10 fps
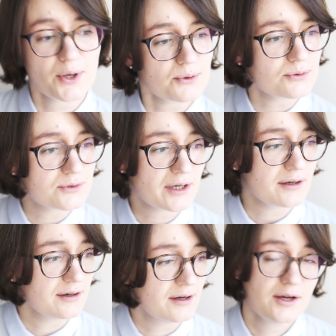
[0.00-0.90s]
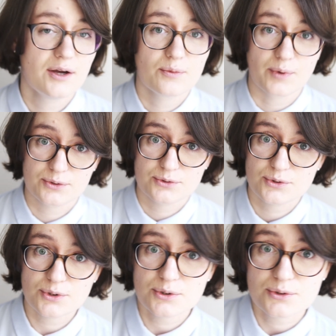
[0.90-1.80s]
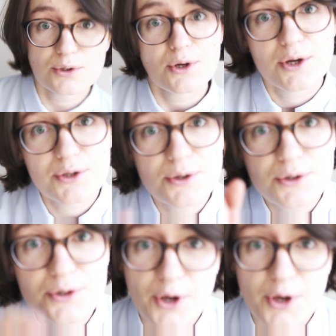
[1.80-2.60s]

coding. What do? You